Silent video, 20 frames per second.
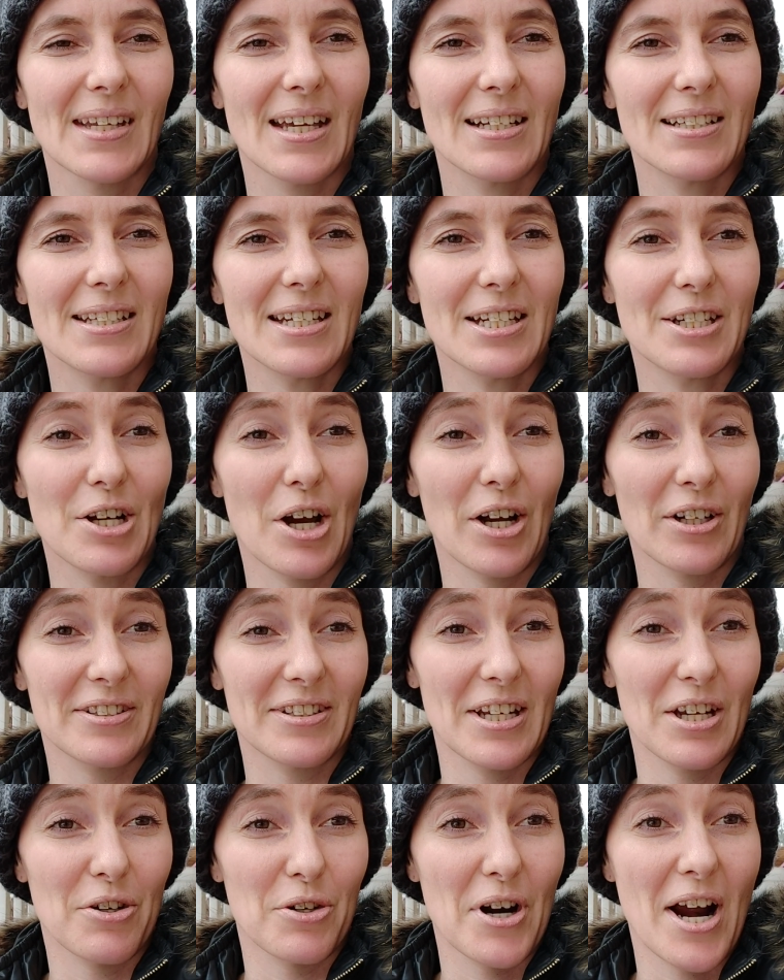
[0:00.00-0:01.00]

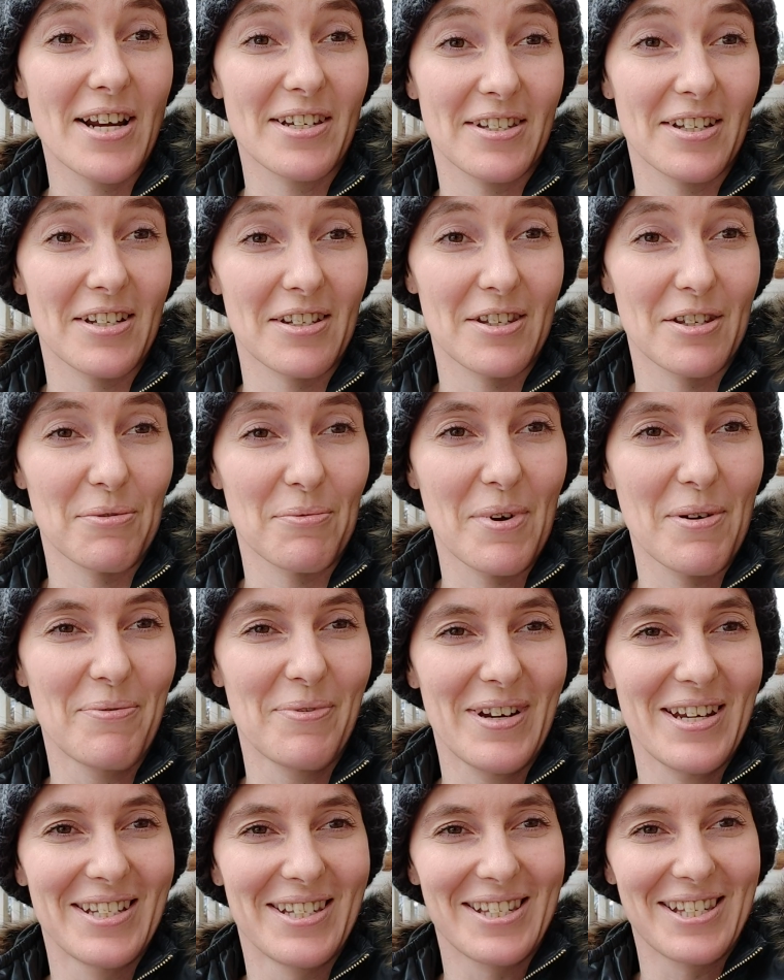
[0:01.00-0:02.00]
detoxing crisis when
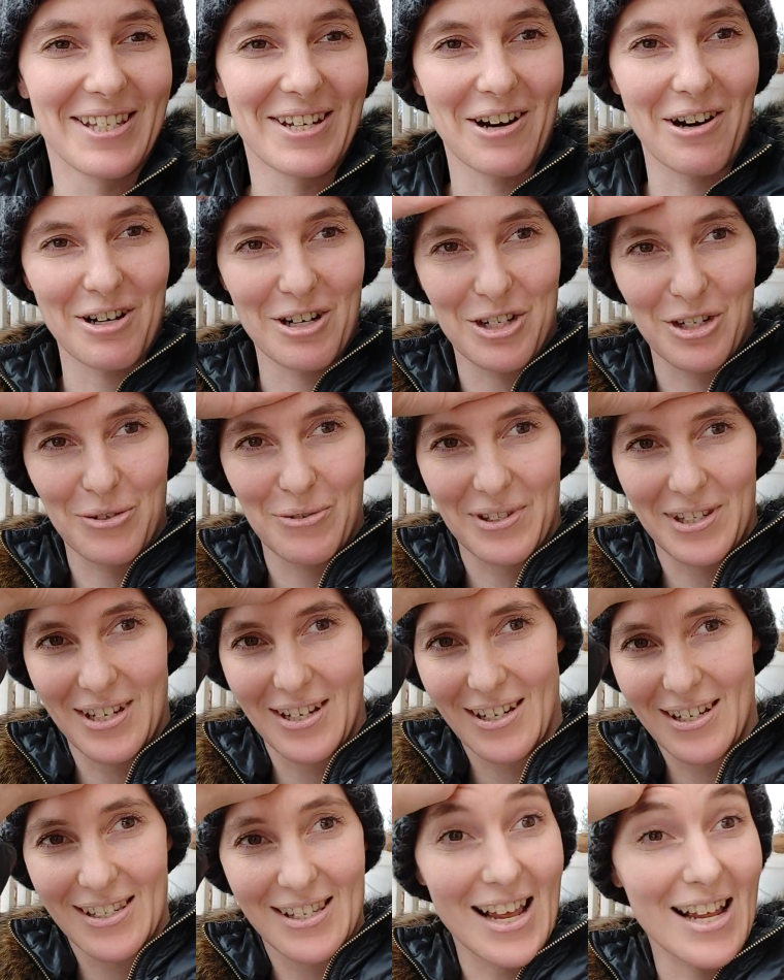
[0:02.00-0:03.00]
we start juicing,
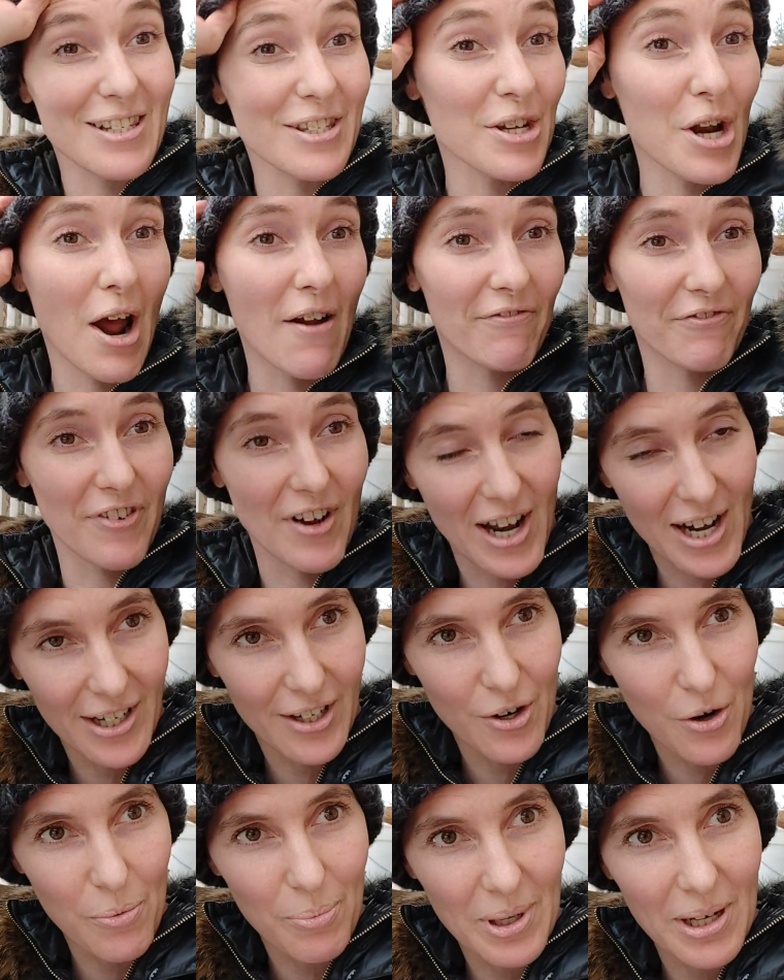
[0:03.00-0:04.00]
because that's not fun.
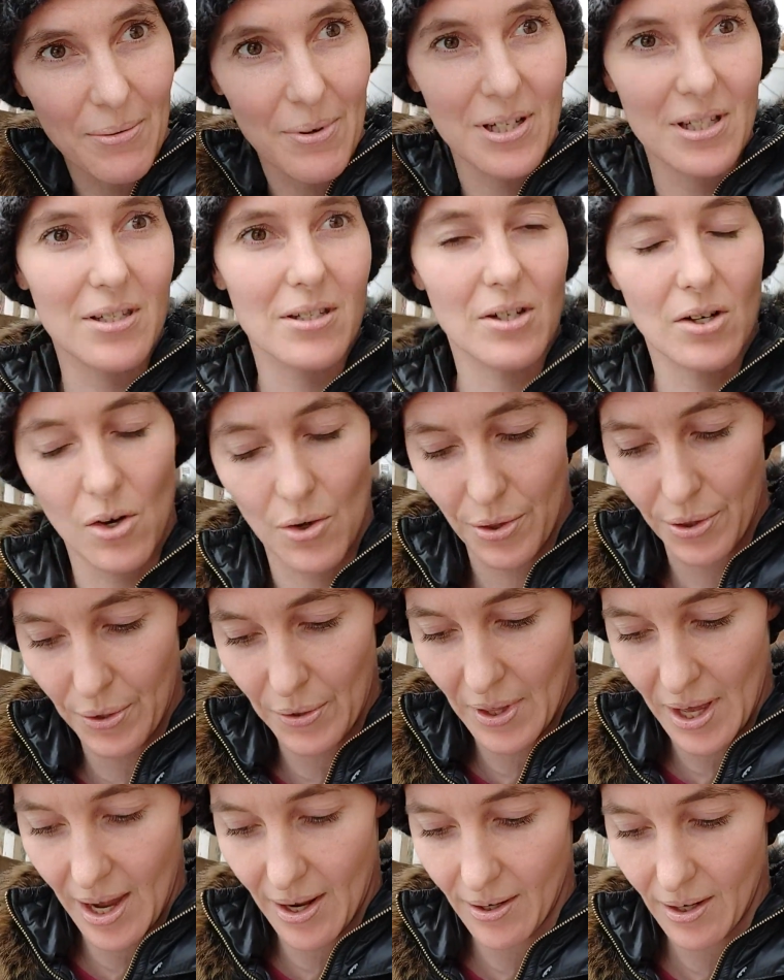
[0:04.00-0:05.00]
Nobody wants to go through
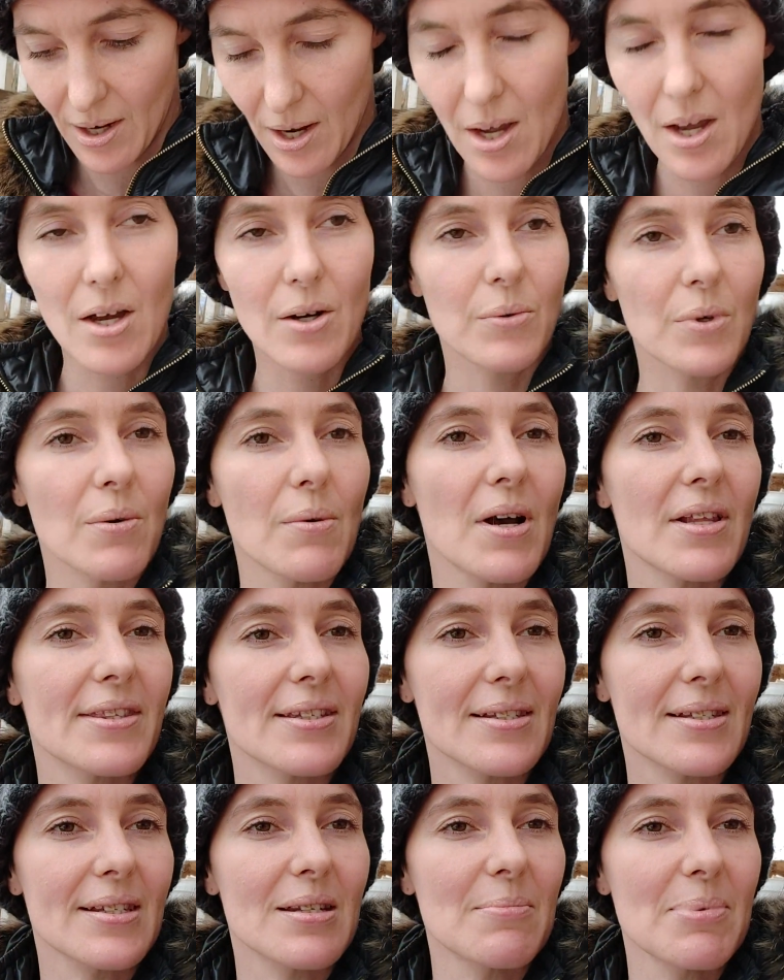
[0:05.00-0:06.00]
that. We want
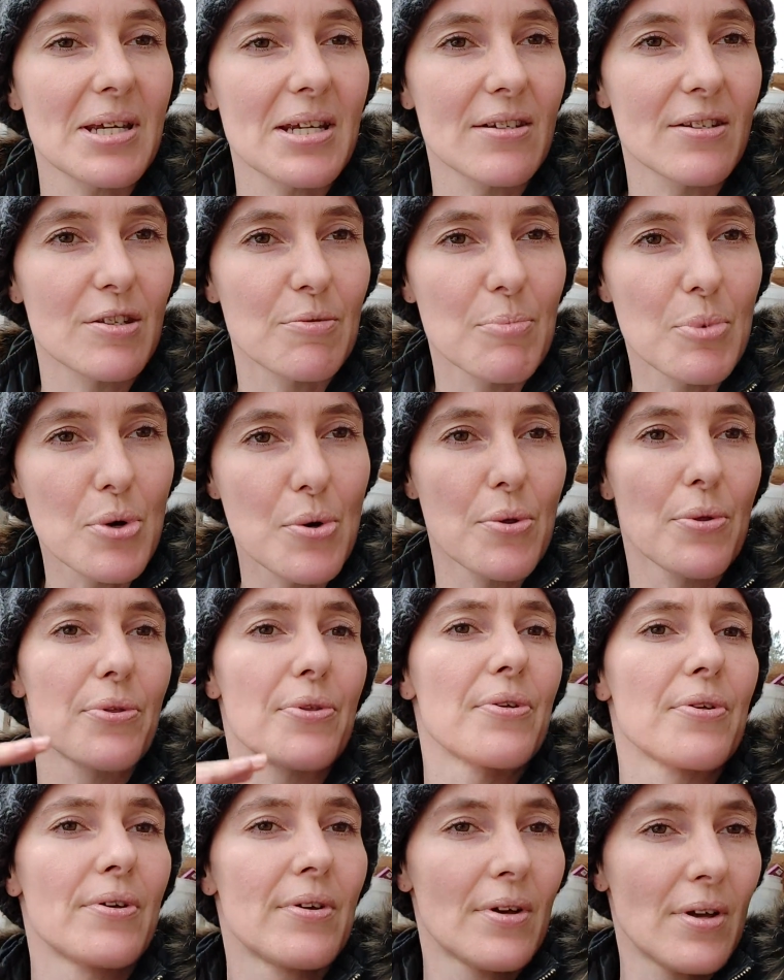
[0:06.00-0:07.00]
this to be a smooth
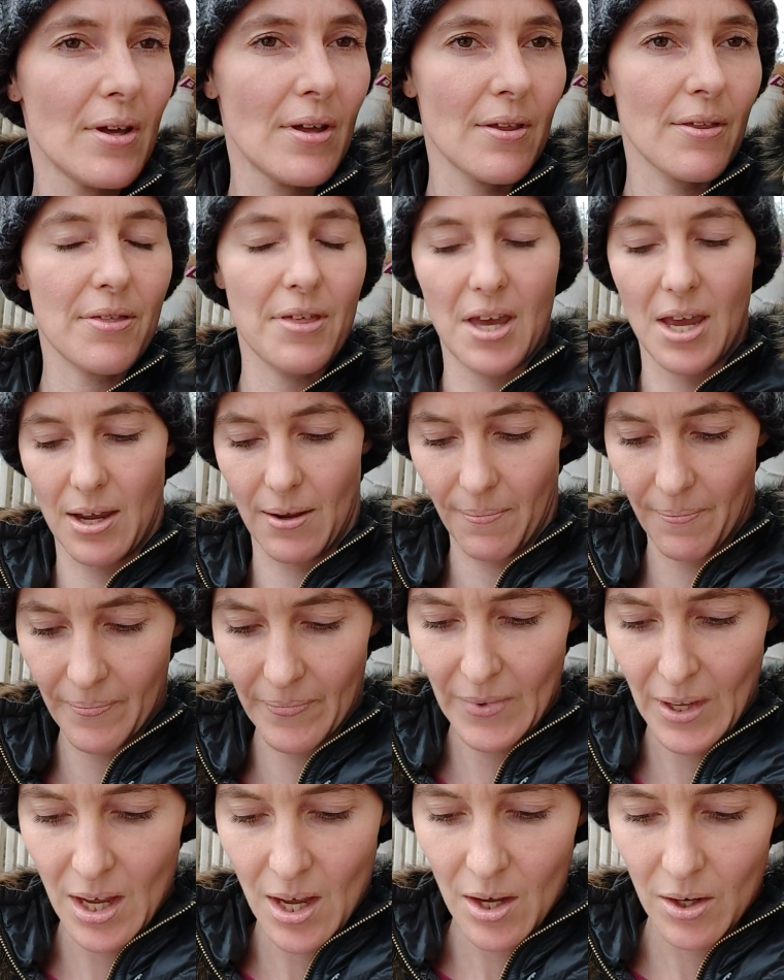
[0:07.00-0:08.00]
thing.
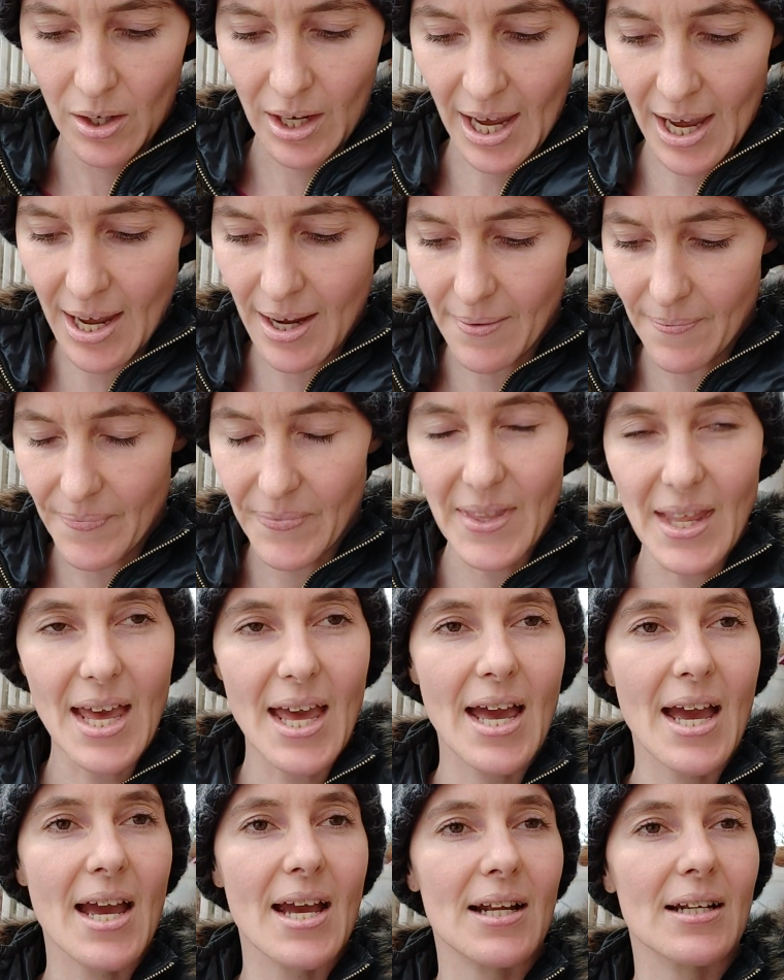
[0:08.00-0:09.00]
Okay,
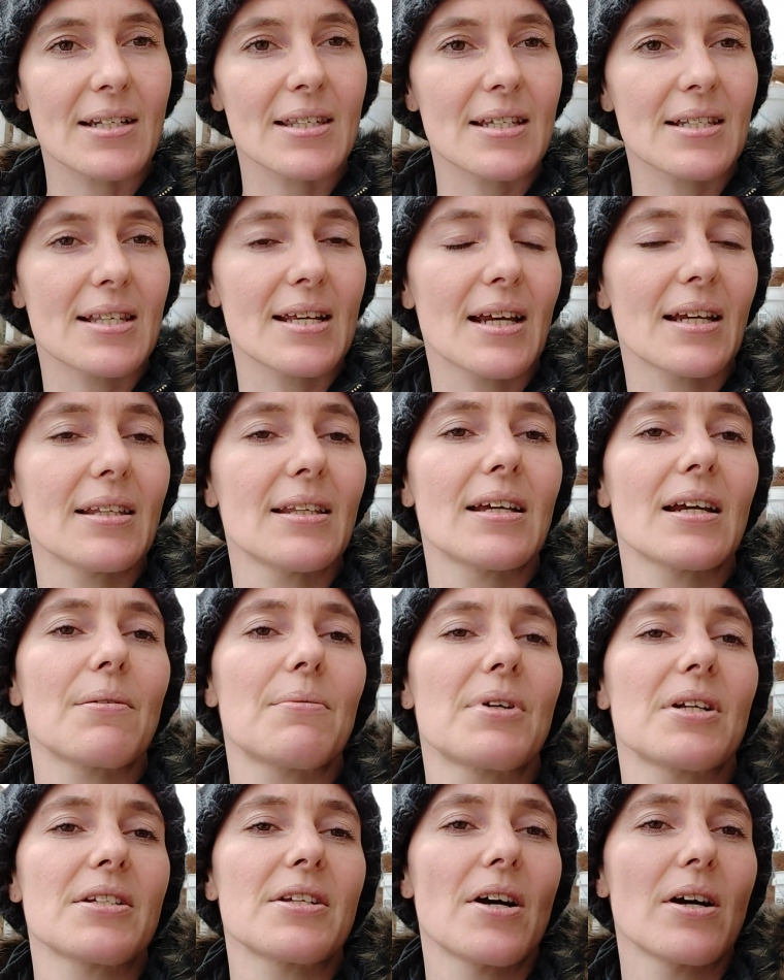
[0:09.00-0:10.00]
and the second thing I
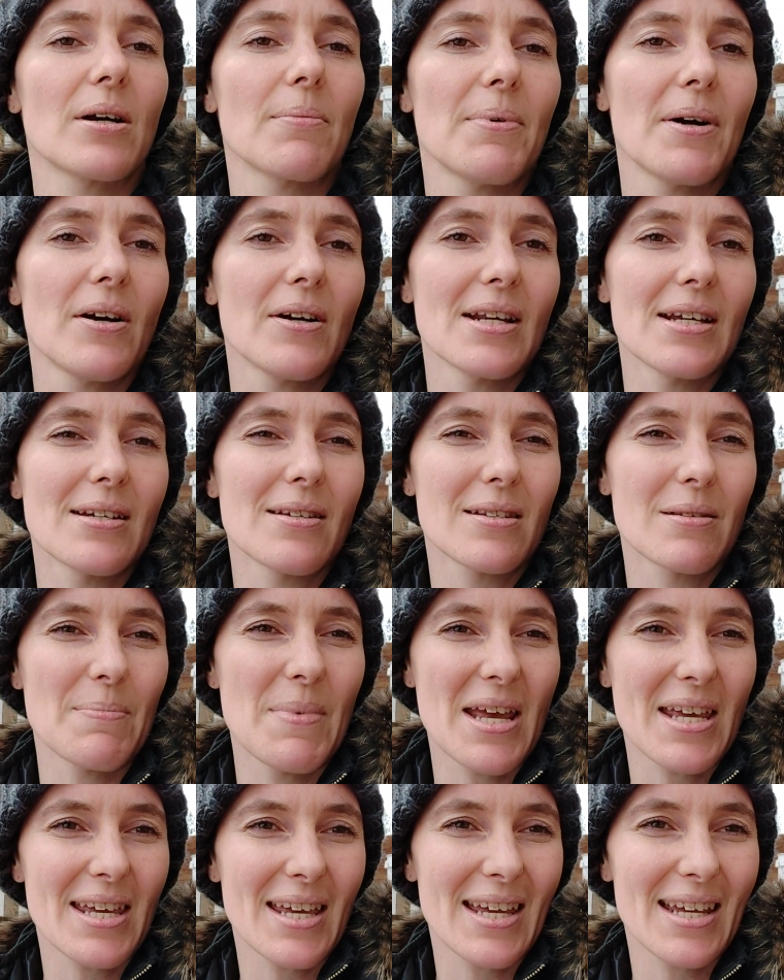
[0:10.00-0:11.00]
want to talk about is
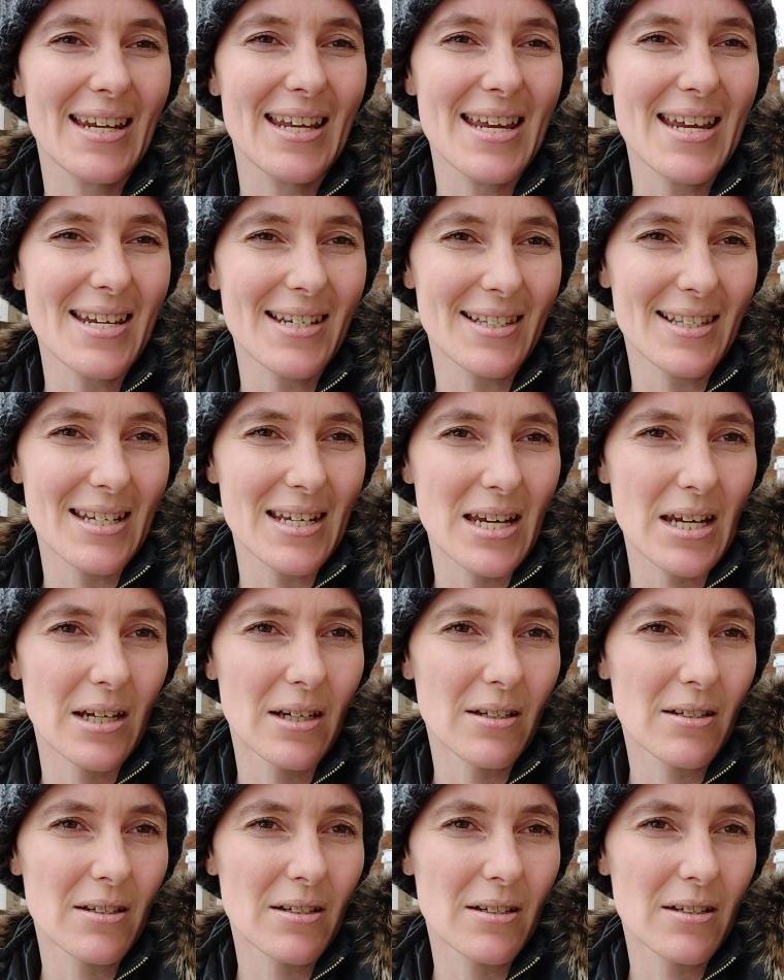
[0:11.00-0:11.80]
making it easy